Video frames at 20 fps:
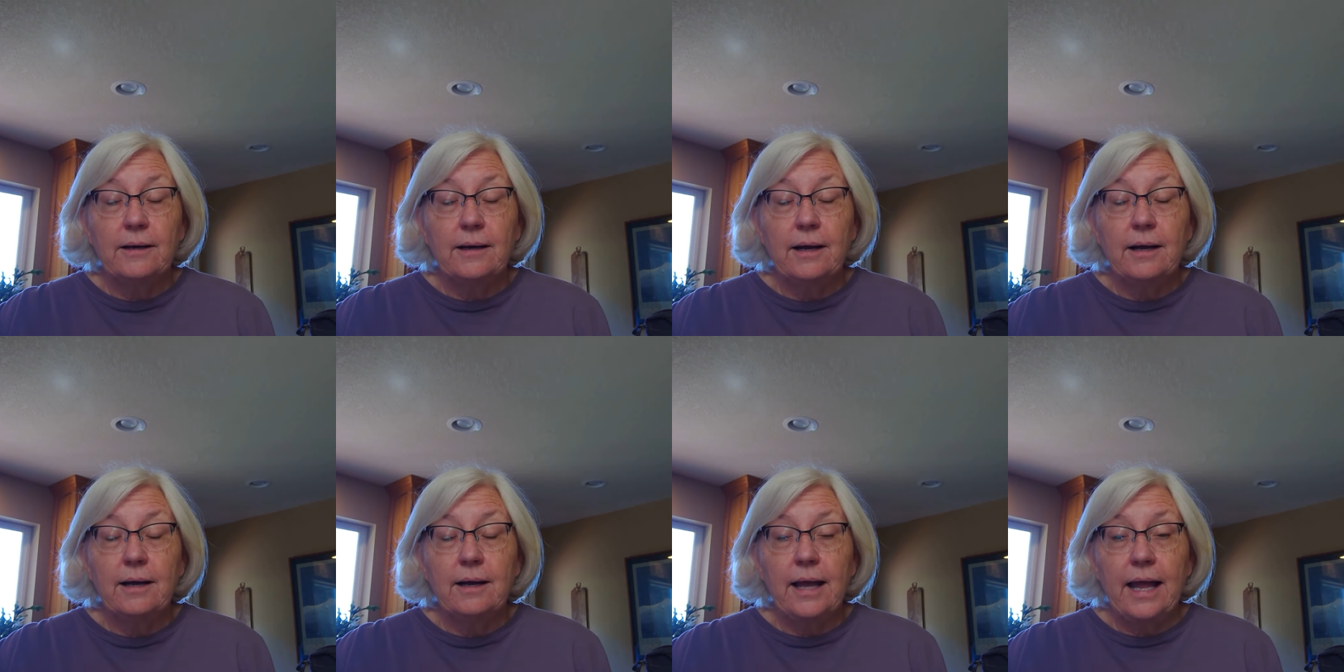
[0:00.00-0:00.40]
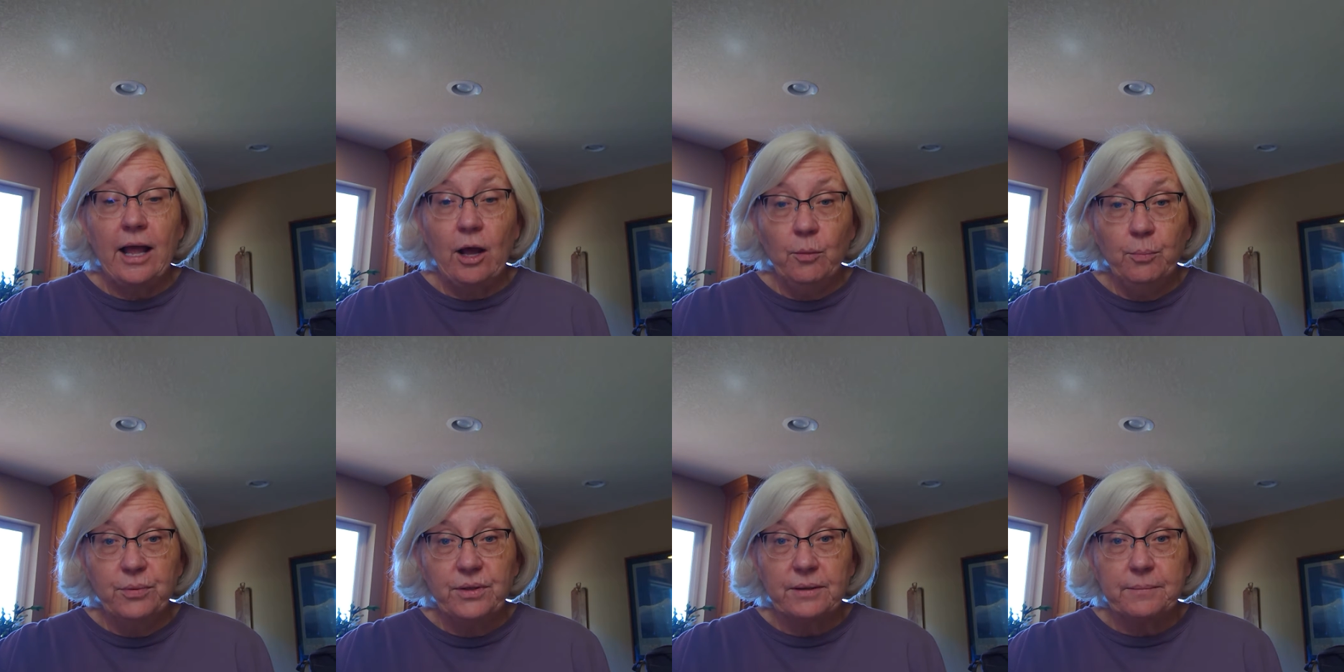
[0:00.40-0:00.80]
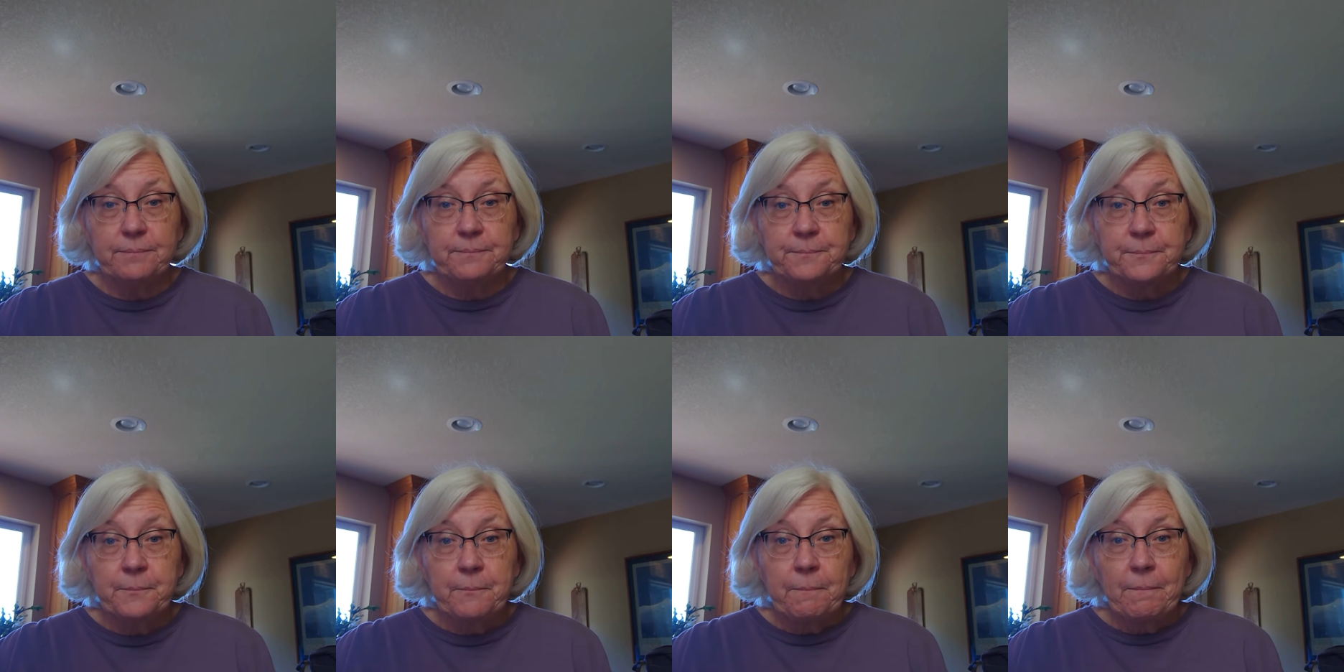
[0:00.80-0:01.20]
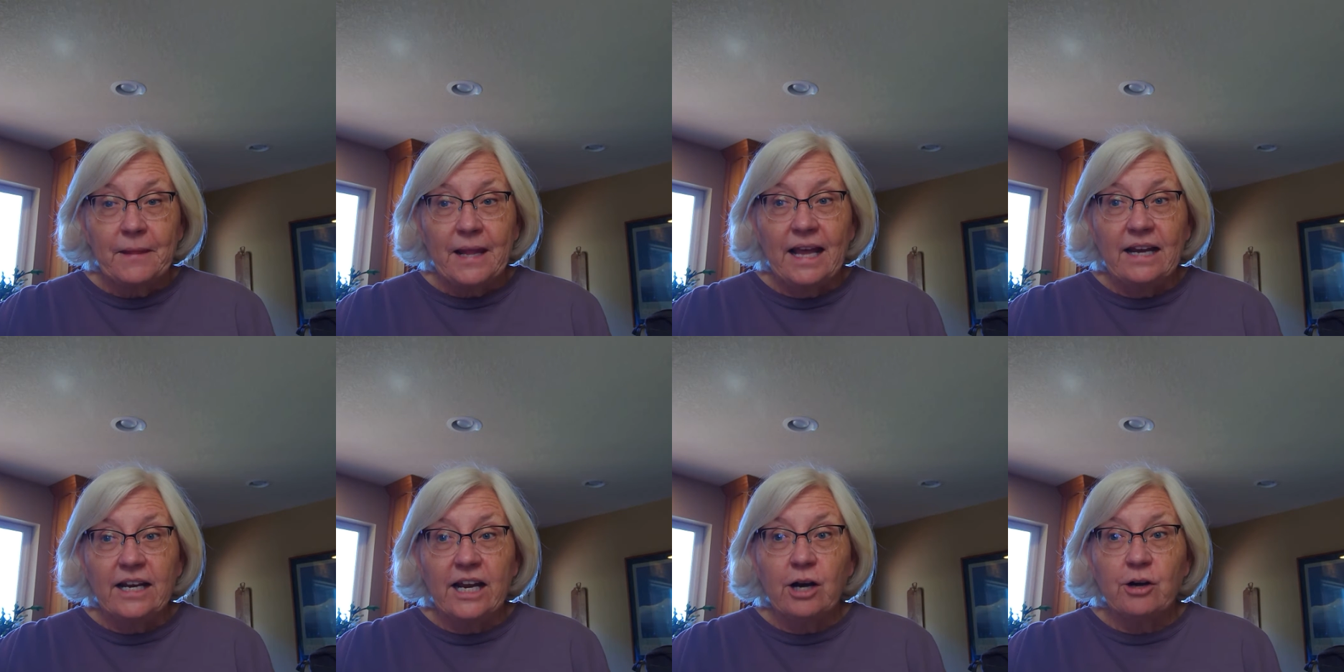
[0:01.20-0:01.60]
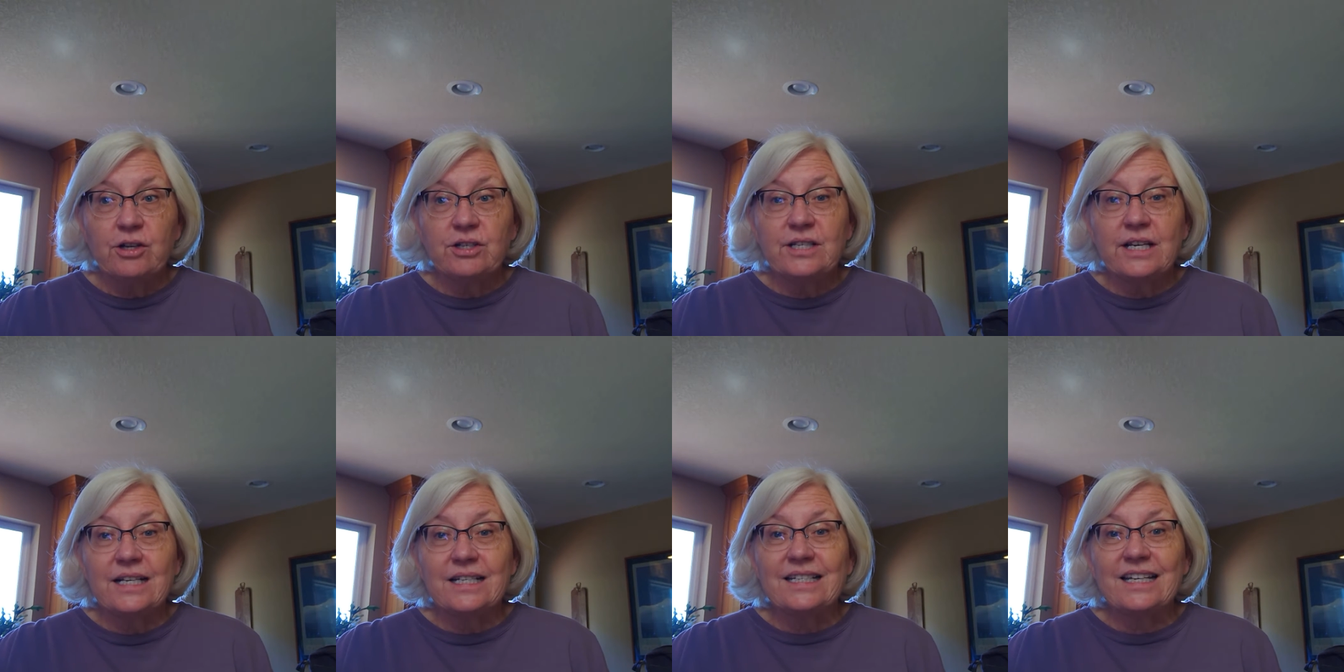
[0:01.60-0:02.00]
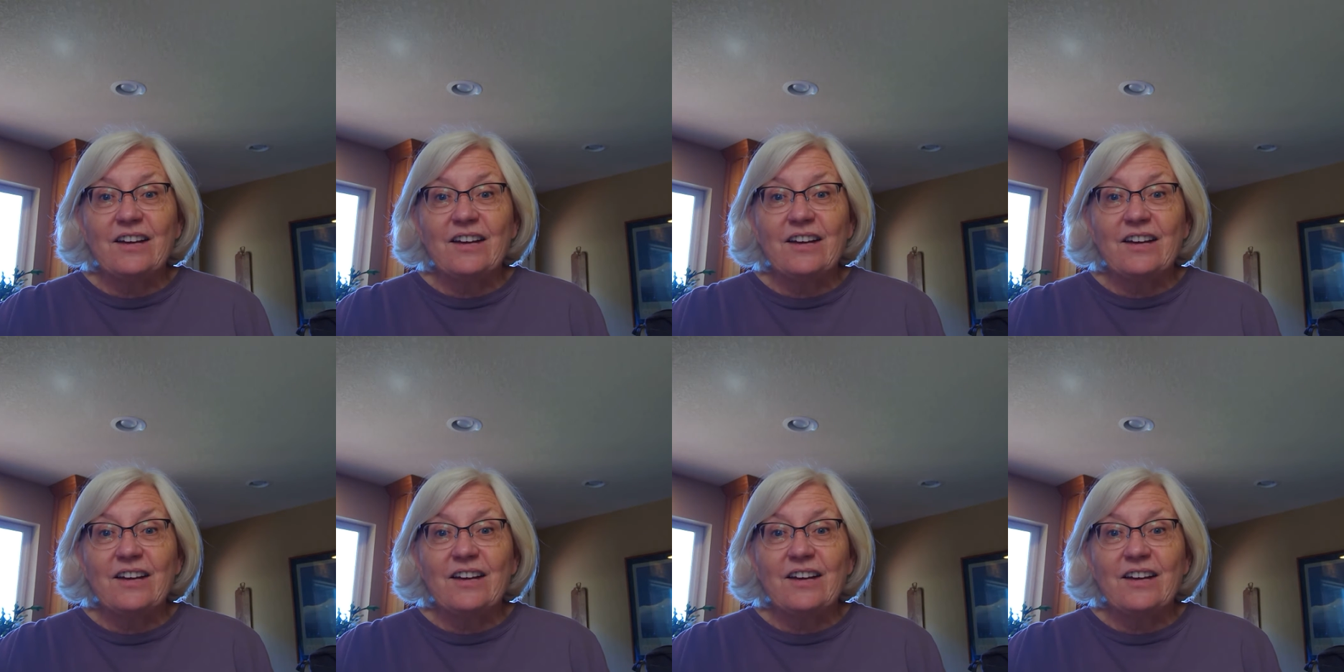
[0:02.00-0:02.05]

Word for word: uh, help them and Aaron says,